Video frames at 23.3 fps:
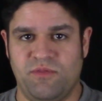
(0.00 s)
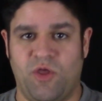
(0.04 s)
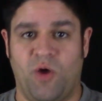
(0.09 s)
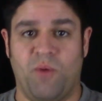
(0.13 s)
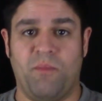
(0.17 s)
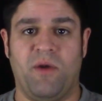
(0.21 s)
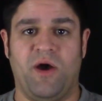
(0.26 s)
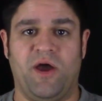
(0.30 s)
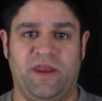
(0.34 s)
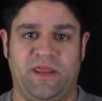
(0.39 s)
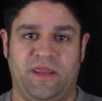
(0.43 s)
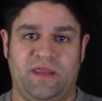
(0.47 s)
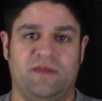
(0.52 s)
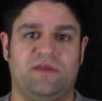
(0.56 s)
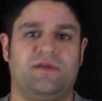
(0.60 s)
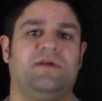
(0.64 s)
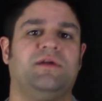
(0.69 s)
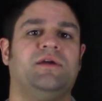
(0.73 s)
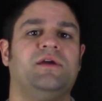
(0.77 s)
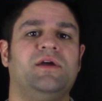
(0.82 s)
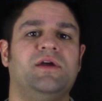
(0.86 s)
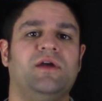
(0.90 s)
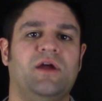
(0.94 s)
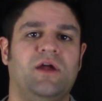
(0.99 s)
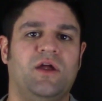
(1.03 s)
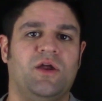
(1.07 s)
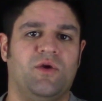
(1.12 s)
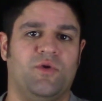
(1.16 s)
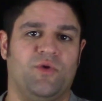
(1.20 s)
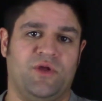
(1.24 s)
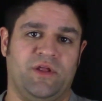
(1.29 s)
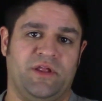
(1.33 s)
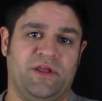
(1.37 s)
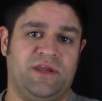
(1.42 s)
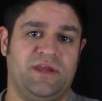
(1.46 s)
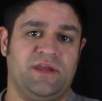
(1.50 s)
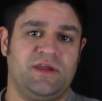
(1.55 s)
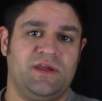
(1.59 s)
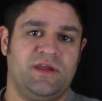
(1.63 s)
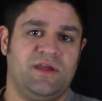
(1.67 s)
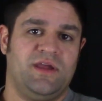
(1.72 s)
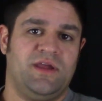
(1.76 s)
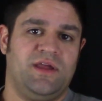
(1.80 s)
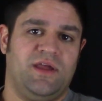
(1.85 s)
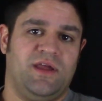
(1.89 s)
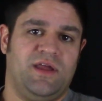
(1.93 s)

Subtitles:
no money, really.